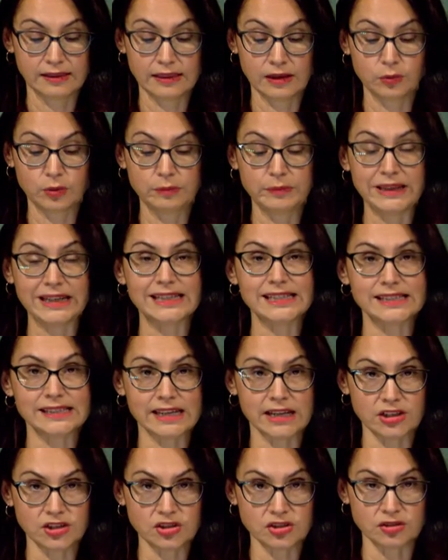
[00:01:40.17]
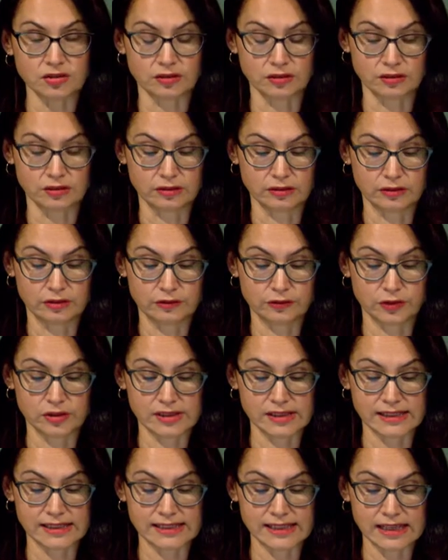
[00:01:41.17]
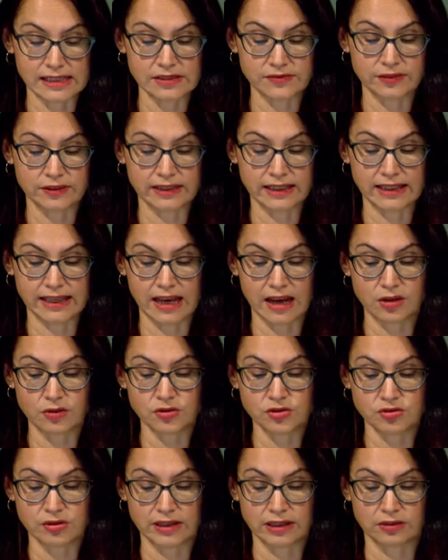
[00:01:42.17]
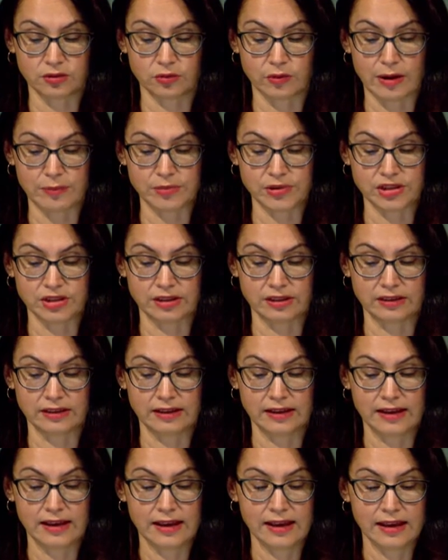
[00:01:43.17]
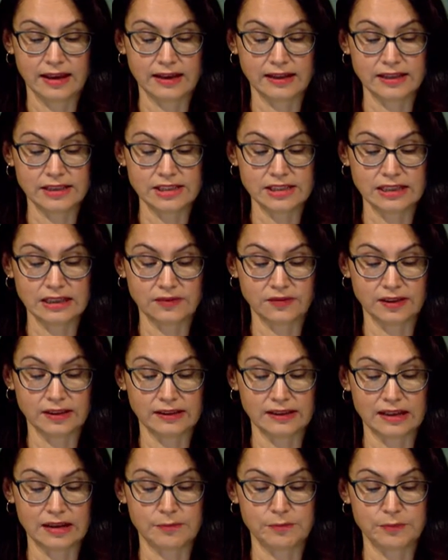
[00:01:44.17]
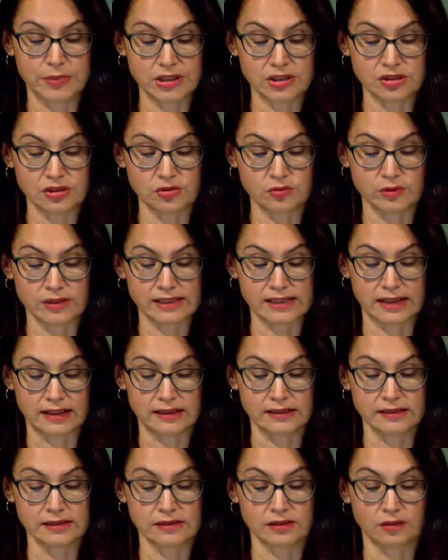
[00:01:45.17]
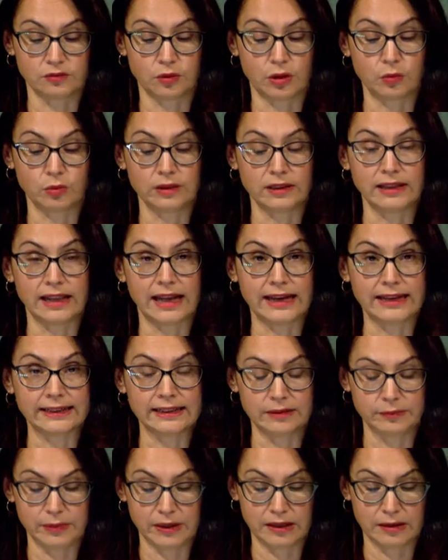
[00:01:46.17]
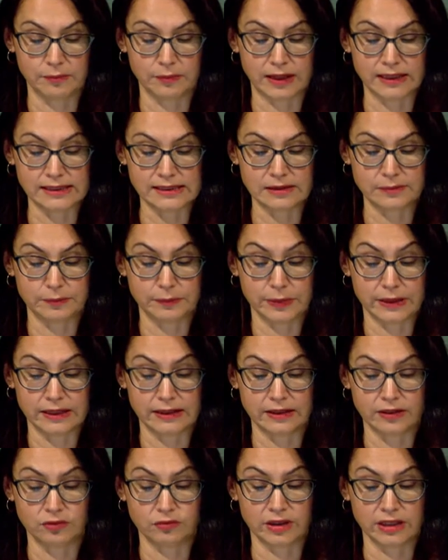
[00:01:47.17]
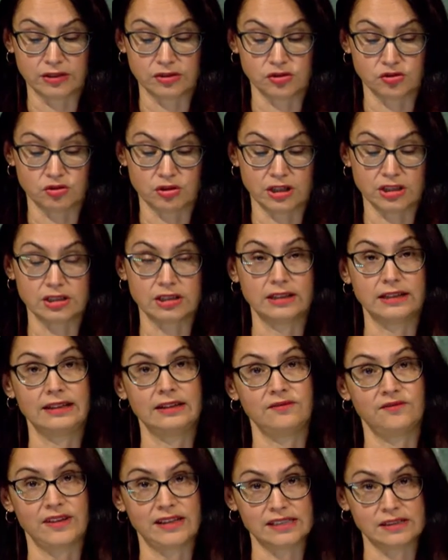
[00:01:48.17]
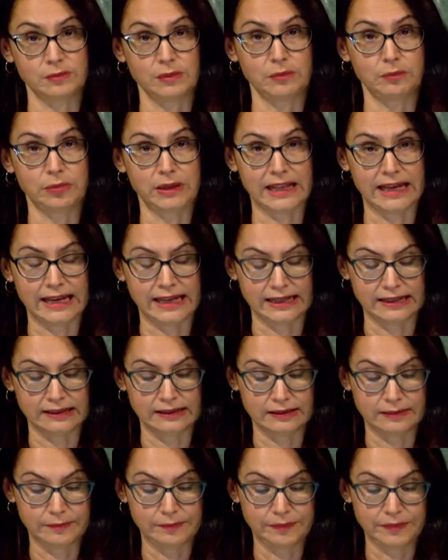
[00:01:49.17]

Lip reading: They will be essential for successfully countering corruption and achieving the ambitious results of what will likely be a multi-billion reconstruction investment plan.